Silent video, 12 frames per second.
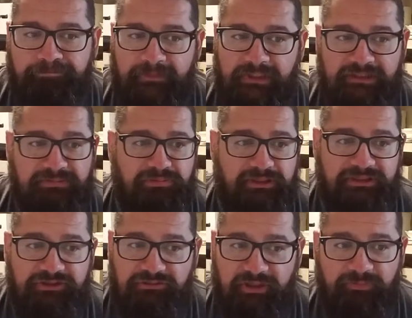Just pretty
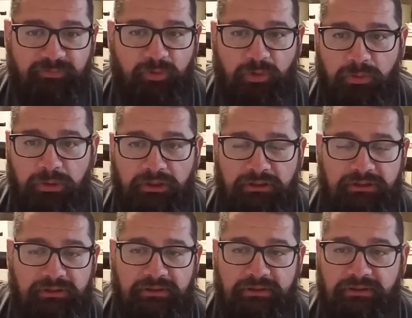straightforward,
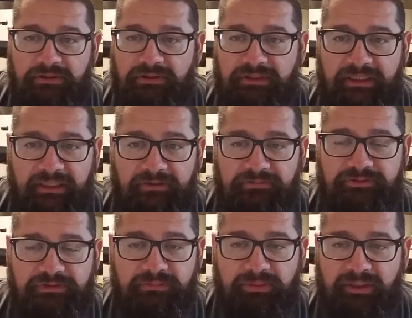
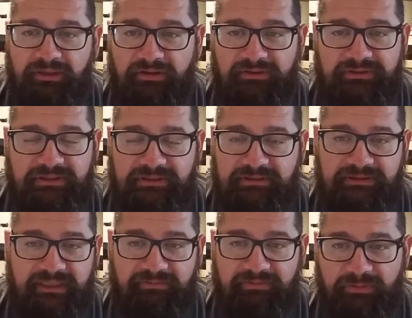superheroes
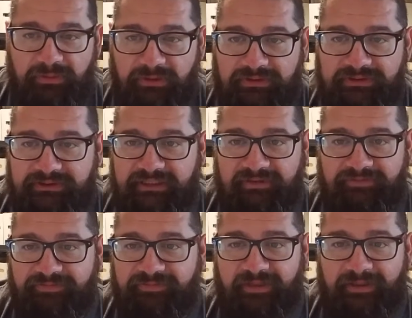save the world
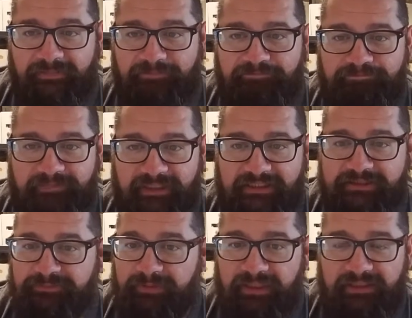stuff. It's
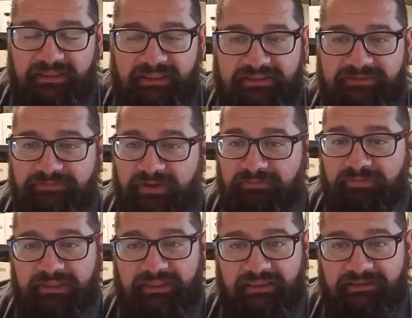fun. It's a fun
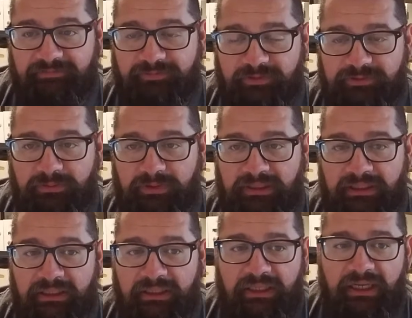read like the first one.
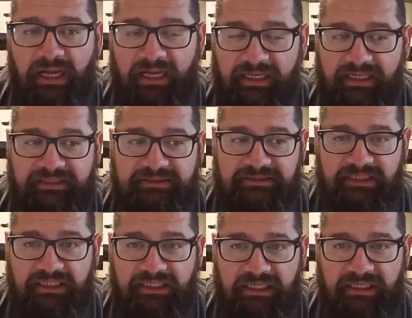It's
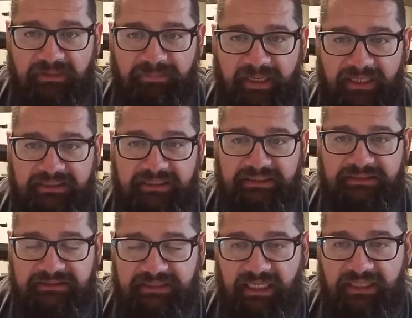done in a painting
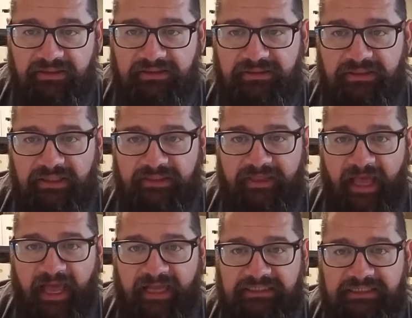style
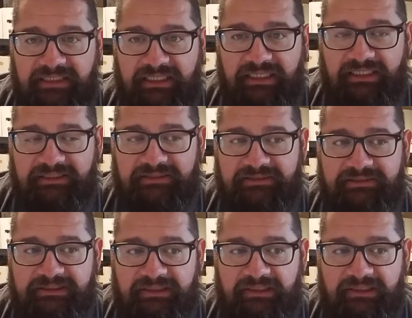that is